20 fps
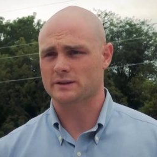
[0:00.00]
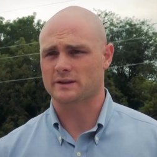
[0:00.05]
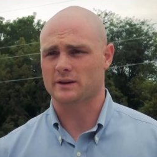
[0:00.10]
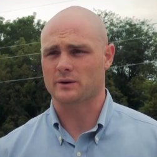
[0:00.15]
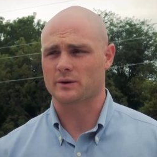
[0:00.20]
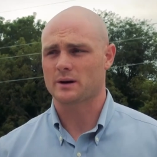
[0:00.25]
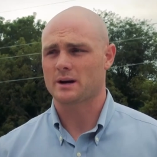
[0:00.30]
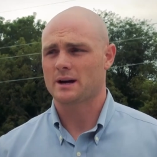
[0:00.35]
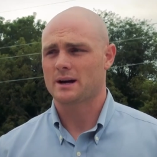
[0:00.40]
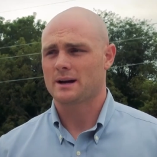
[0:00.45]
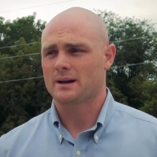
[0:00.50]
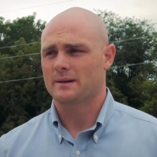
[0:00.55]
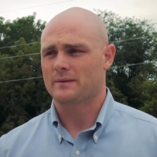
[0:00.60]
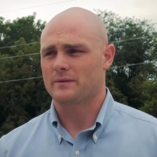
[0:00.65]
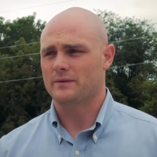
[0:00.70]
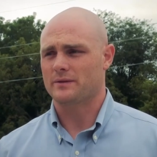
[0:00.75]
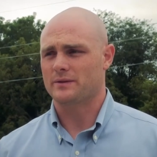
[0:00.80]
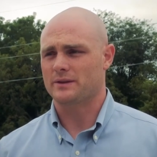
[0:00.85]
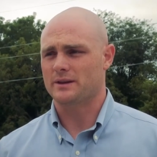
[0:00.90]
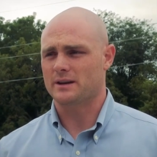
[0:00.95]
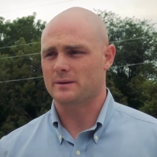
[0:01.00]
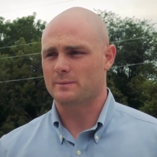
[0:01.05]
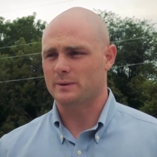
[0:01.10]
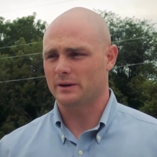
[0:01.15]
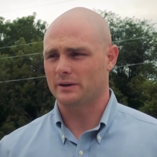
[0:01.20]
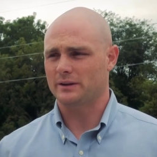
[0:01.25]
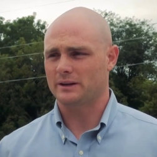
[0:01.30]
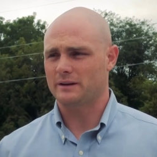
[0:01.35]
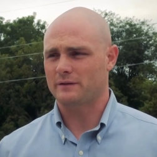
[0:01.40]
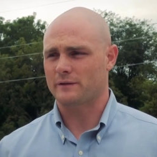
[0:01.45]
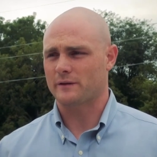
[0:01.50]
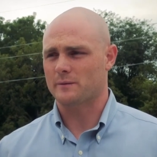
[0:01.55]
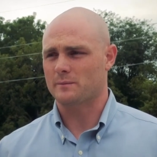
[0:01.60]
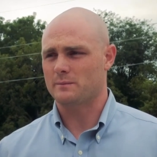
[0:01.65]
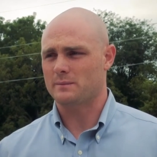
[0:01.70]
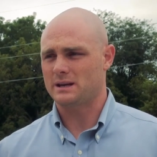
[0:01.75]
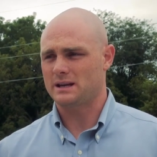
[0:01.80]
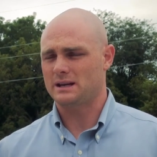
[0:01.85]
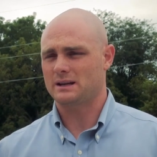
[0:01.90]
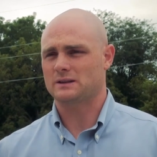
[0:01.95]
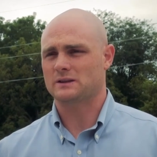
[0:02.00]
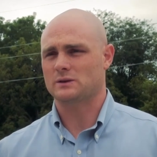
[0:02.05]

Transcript: So the ability for me